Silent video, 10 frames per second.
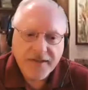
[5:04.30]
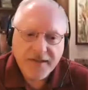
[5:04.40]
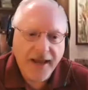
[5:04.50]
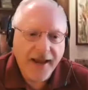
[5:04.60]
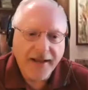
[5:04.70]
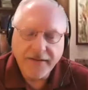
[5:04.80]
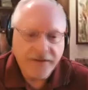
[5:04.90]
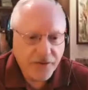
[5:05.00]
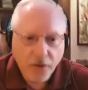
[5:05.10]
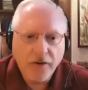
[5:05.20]
to stand in
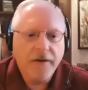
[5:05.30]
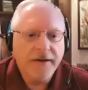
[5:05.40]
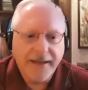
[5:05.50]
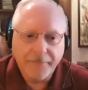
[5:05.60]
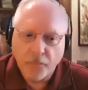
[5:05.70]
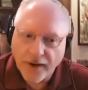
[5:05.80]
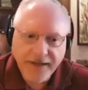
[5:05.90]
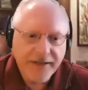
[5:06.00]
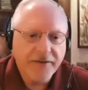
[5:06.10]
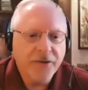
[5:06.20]
the door and i'm
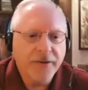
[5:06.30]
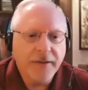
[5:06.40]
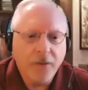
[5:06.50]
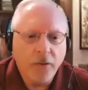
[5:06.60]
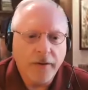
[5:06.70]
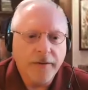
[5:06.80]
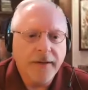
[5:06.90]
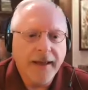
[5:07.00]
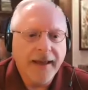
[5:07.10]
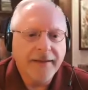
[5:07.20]
ready to do it lord
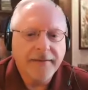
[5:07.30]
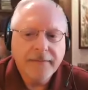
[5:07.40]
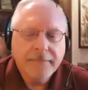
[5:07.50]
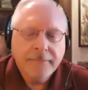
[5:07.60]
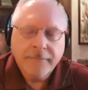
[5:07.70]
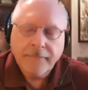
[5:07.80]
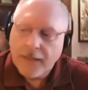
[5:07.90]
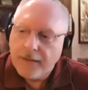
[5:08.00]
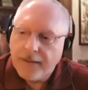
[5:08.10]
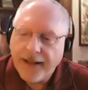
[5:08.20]
and
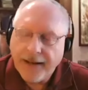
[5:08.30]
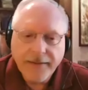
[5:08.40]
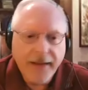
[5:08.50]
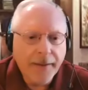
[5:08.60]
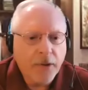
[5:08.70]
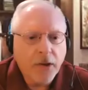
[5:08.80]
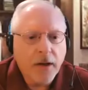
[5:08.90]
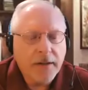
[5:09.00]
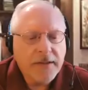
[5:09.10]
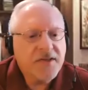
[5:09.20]
and it came
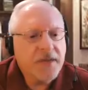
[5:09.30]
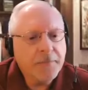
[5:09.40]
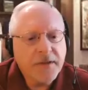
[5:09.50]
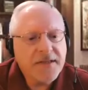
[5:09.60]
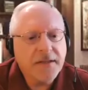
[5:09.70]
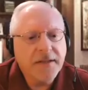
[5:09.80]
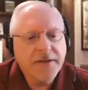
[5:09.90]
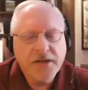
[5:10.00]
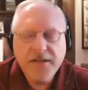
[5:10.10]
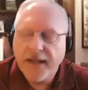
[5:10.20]
along seamlessly
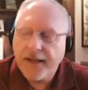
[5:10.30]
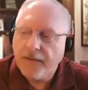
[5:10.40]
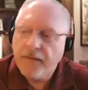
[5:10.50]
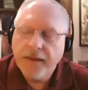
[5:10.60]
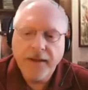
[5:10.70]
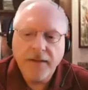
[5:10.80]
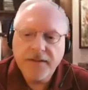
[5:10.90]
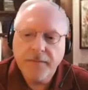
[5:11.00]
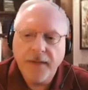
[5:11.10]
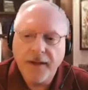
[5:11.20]
just like everything
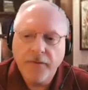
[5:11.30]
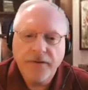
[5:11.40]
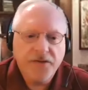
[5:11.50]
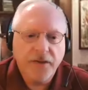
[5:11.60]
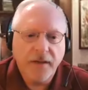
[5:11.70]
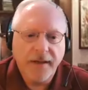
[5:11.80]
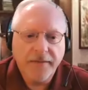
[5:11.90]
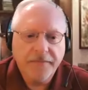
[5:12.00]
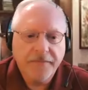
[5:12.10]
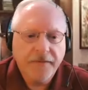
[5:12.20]
else in my christian
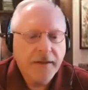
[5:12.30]
life